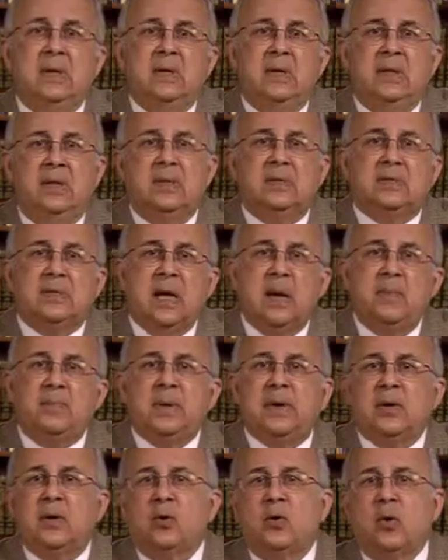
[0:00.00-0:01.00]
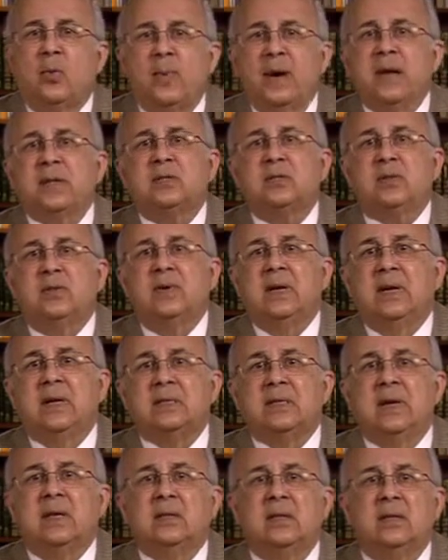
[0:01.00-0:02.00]
This epic romance of
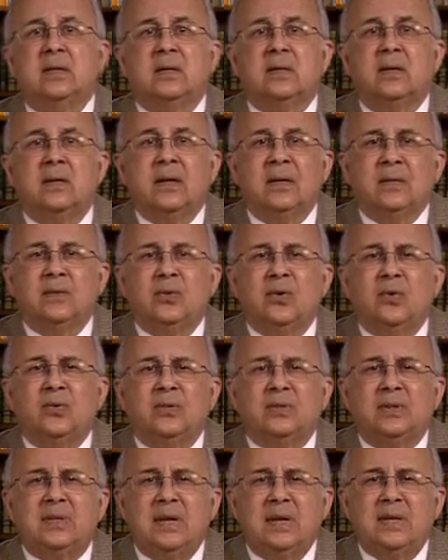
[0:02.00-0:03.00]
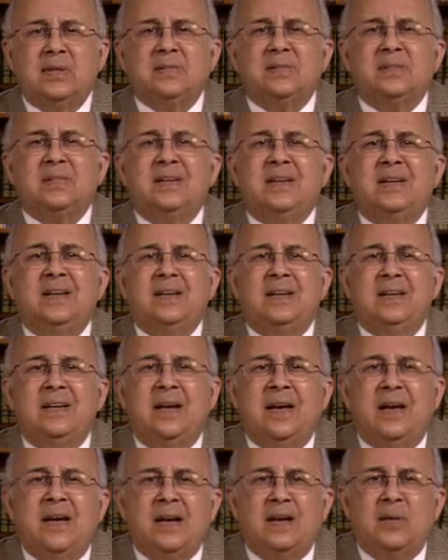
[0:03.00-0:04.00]
Alexander the Great contains
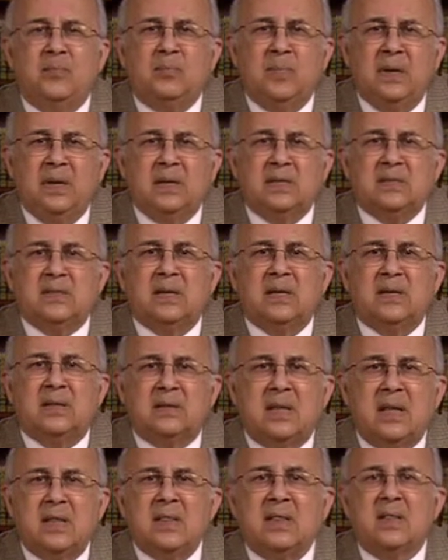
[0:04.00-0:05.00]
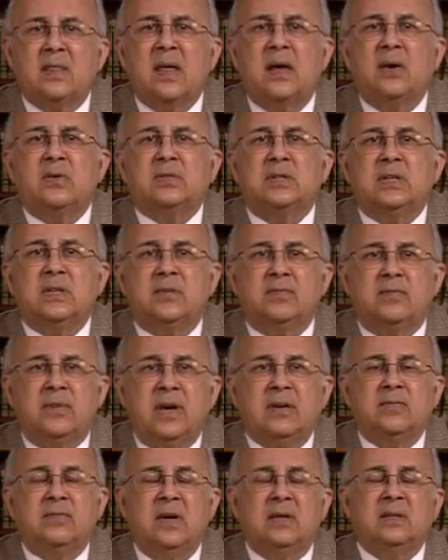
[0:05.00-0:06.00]
an amazing
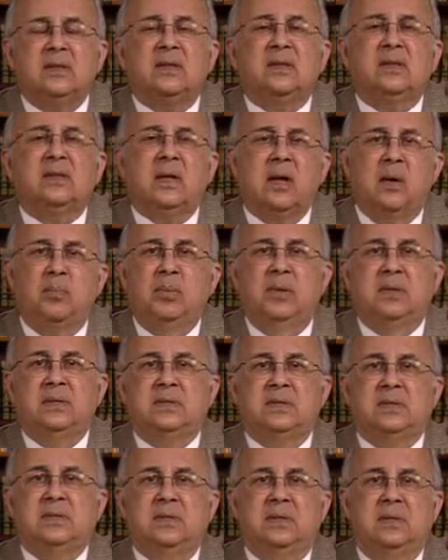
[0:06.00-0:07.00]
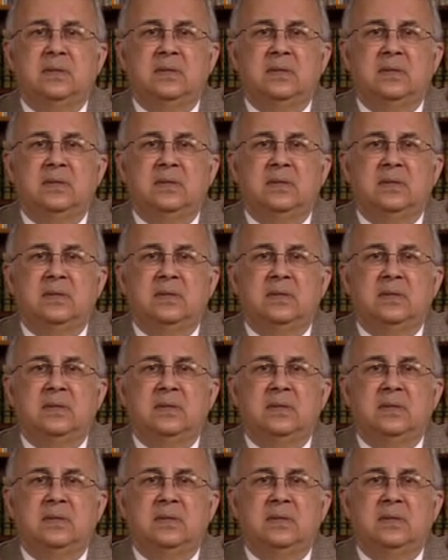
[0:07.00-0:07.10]
10,500 couplets.